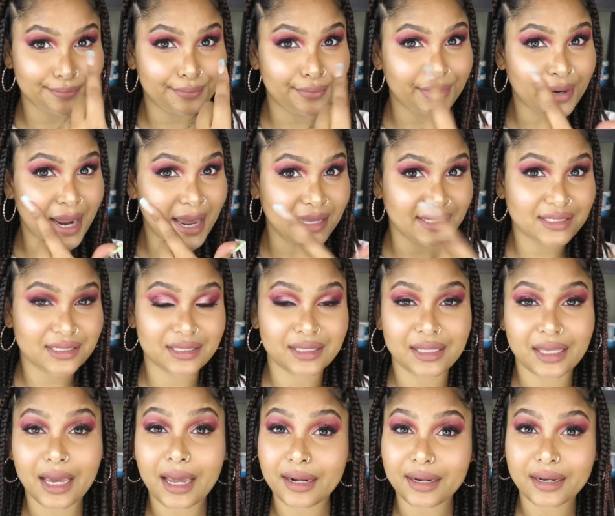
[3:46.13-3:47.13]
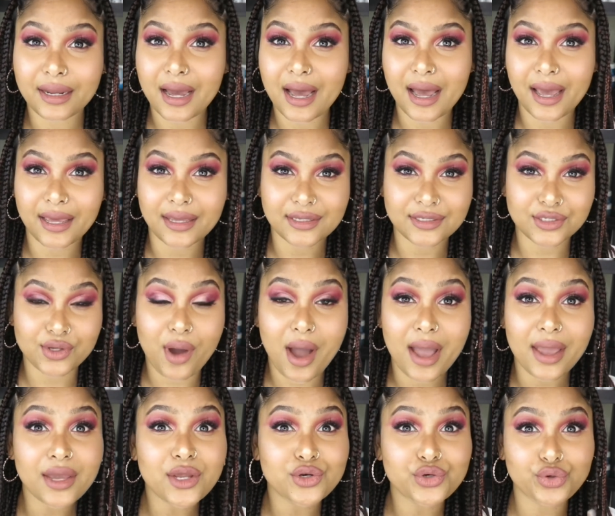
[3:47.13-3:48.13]
brighten the under eye. So
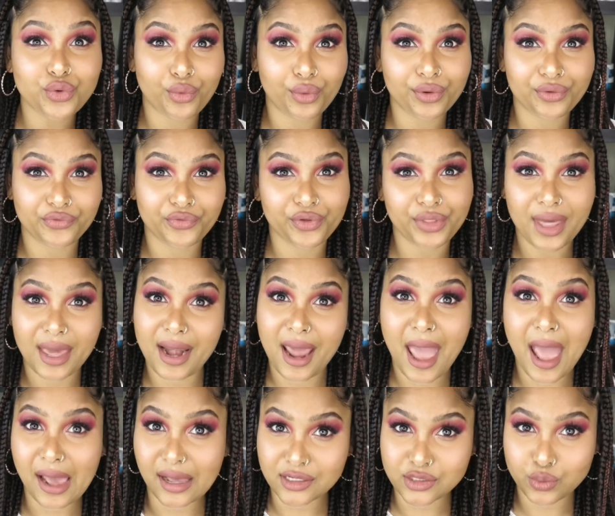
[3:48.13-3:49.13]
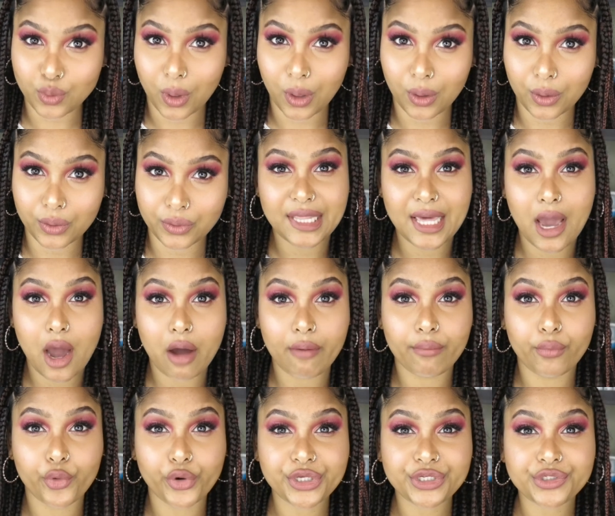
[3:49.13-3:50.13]
I adore it for that as well. There are
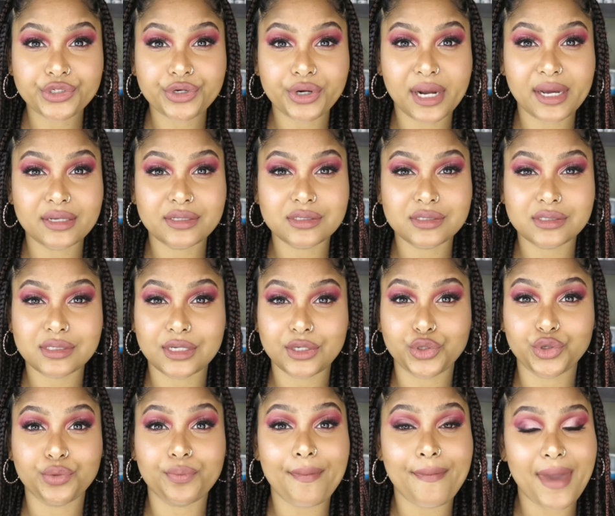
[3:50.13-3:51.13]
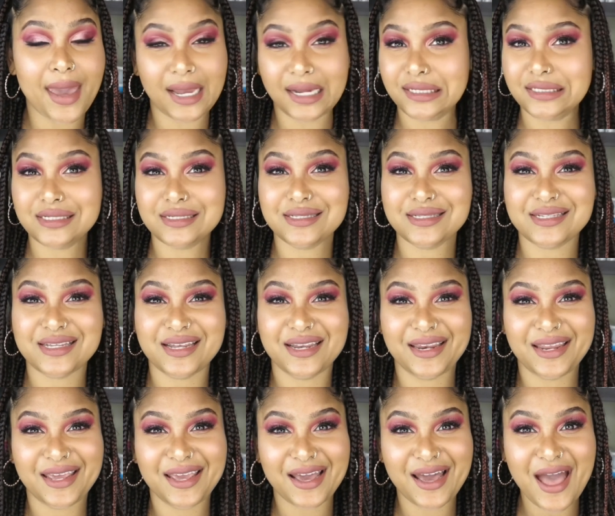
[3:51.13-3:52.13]
moisturizers and humectants in
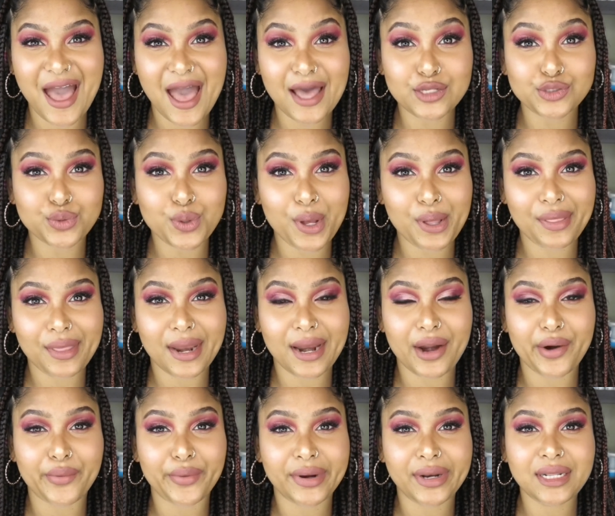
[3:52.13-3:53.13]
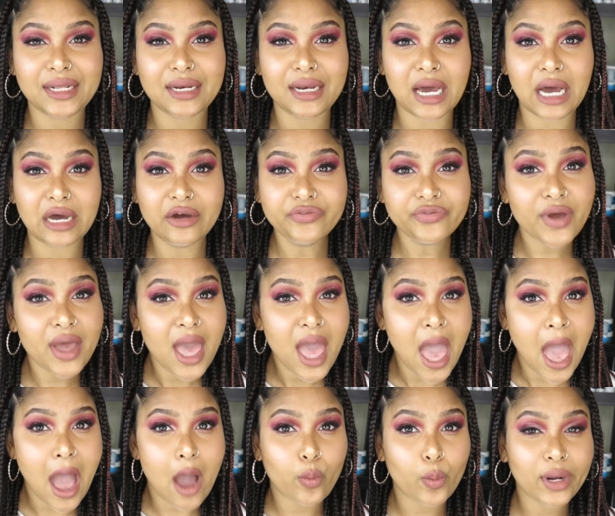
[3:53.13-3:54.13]
here as well that I really love
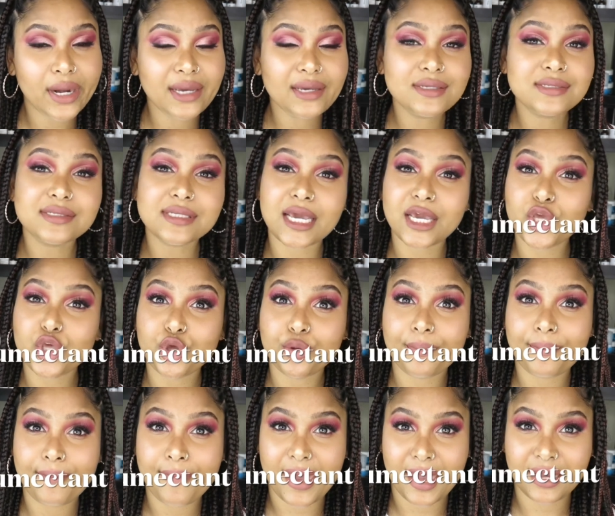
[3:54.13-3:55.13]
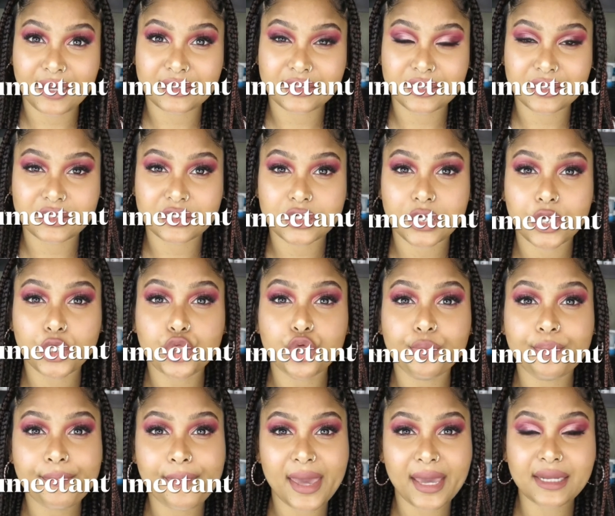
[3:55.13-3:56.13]
and when I say humectant a
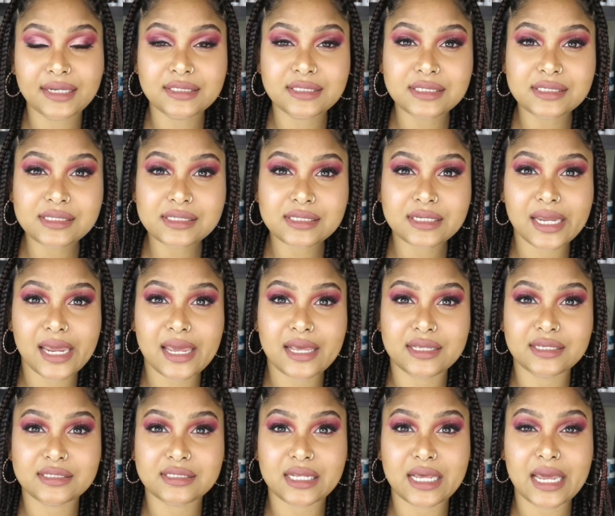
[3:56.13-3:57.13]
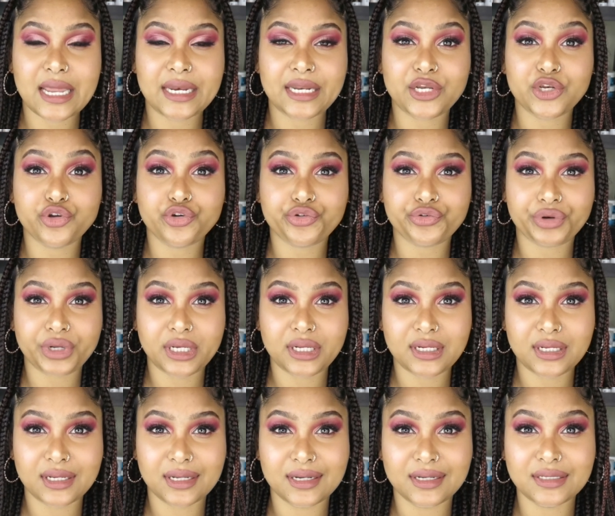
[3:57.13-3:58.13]
humectant is an
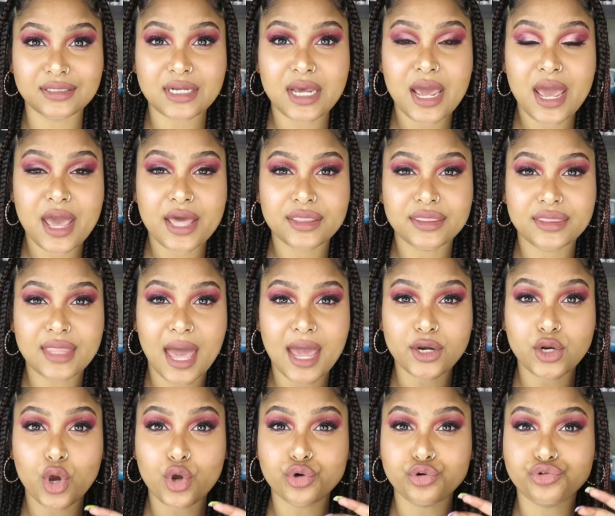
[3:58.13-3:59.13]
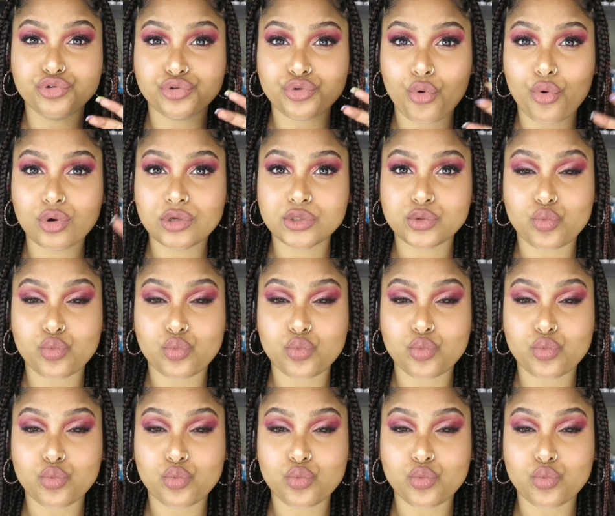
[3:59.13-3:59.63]
ingredient that draws